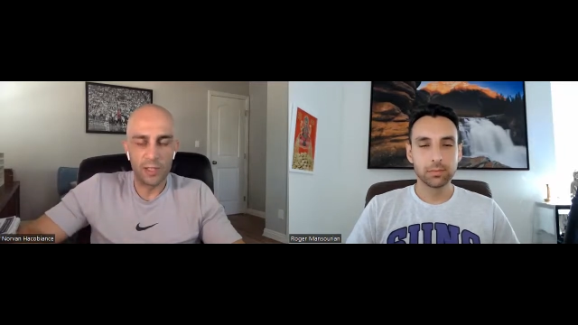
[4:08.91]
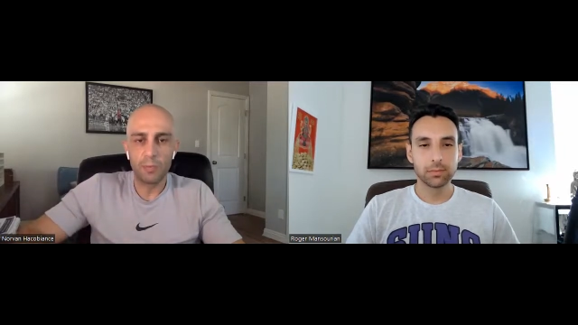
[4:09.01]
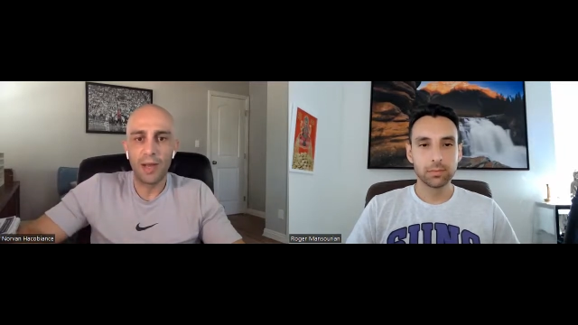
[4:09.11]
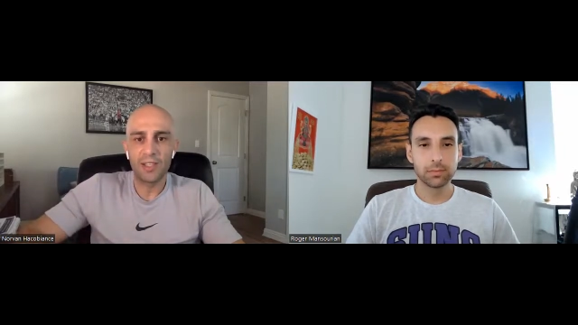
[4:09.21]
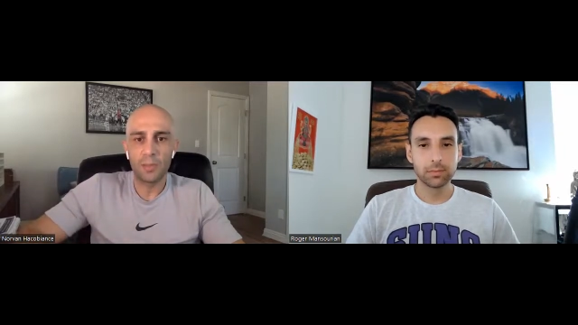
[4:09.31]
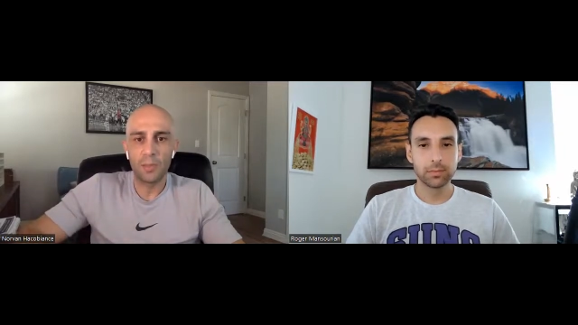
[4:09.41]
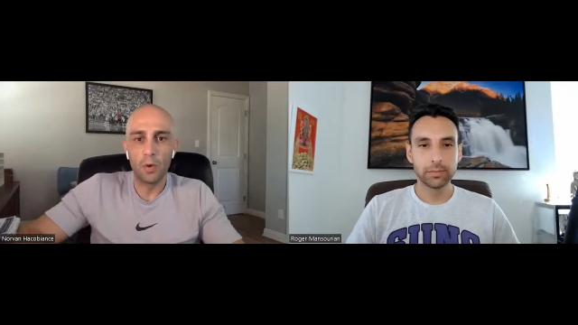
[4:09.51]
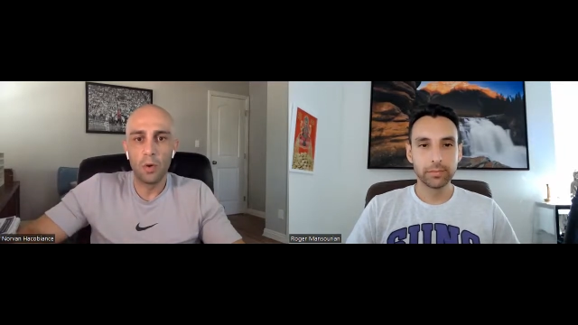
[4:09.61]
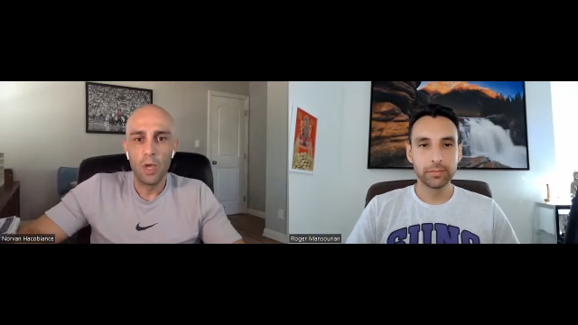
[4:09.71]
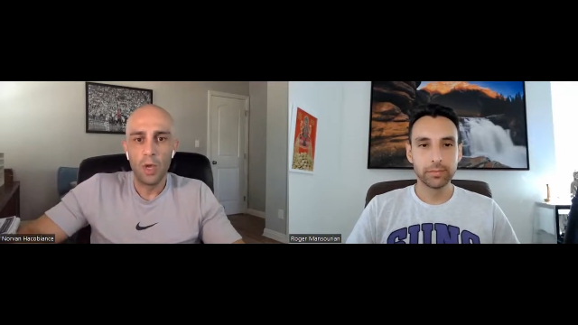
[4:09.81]
Speaker 1: as
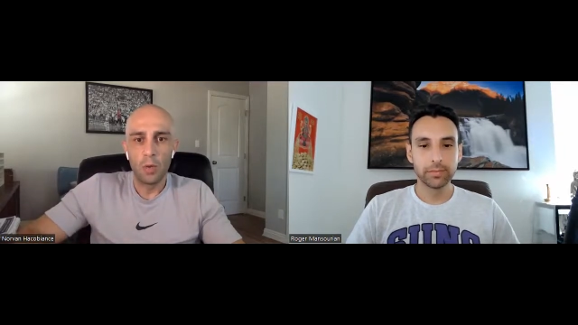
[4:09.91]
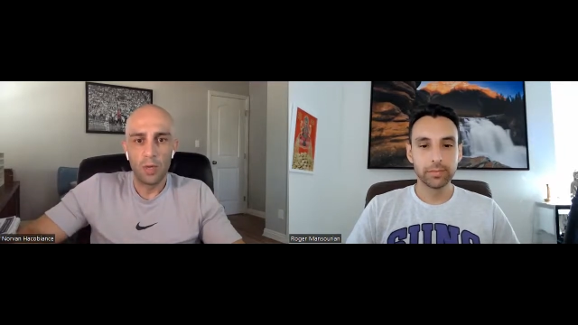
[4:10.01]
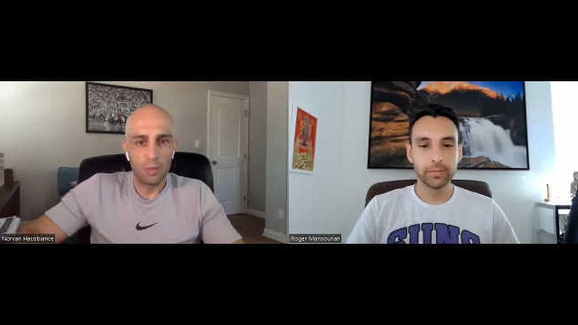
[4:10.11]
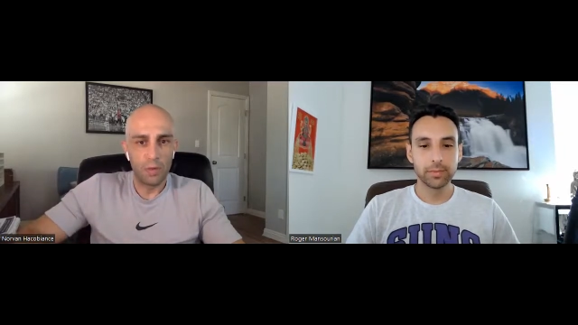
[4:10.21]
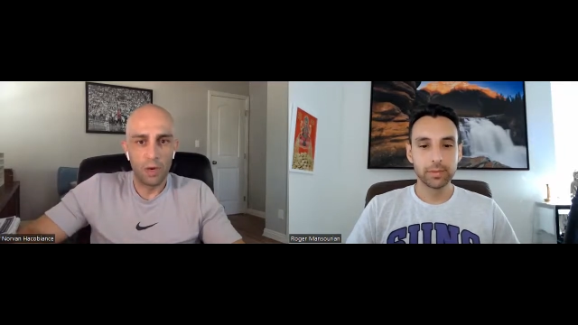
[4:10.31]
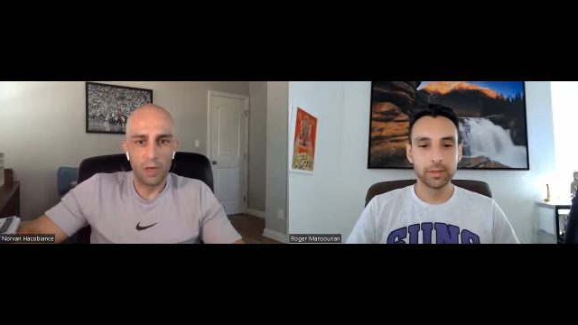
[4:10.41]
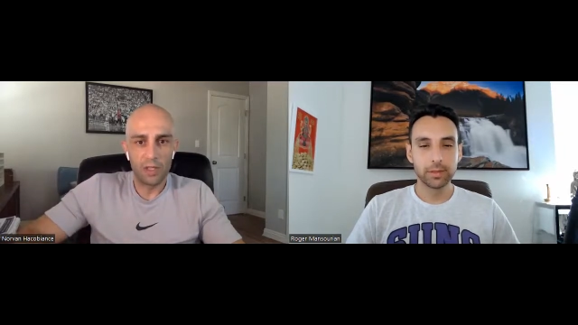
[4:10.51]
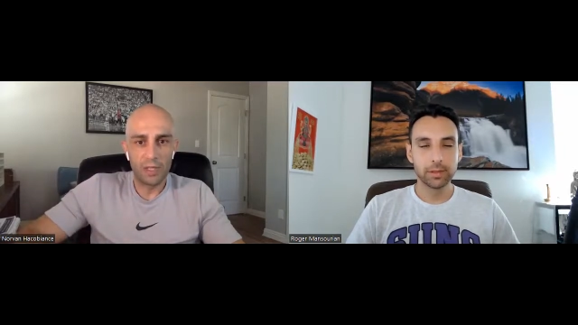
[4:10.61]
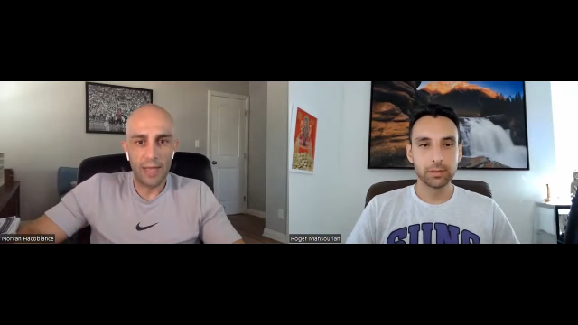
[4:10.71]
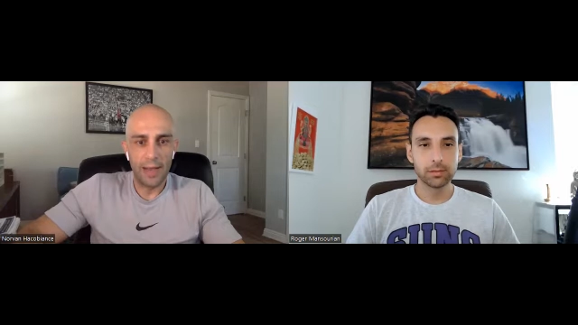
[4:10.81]
possible, with
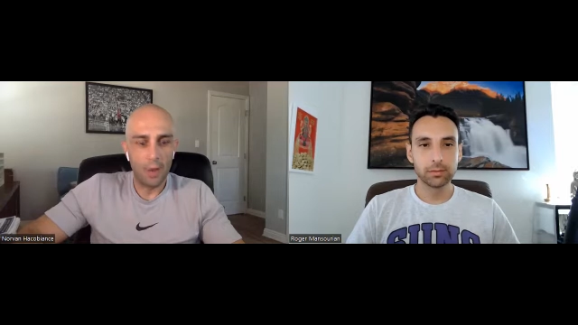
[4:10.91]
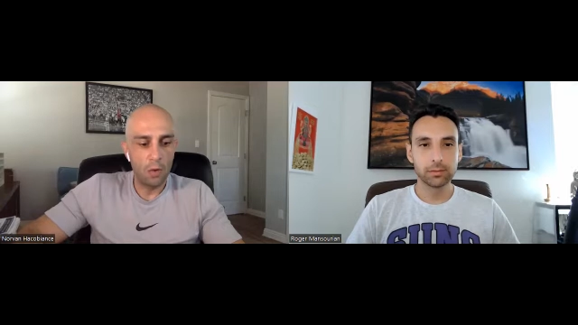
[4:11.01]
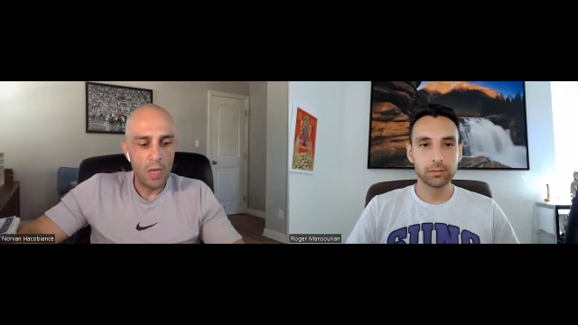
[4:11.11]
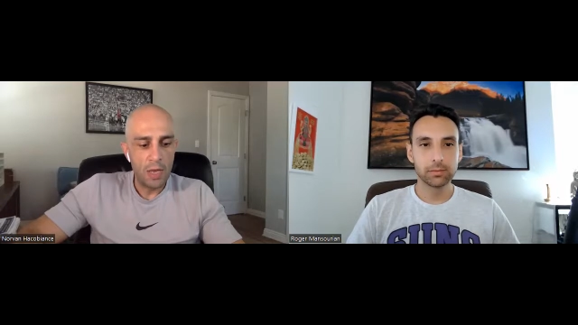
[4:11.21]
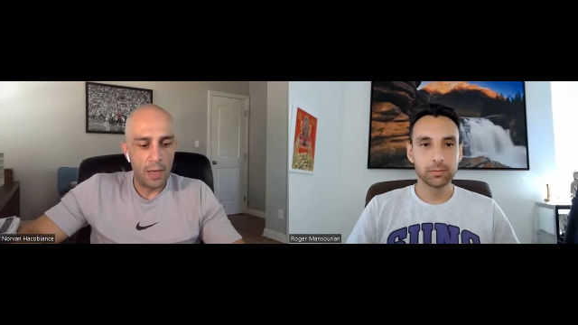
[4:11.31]
regards to how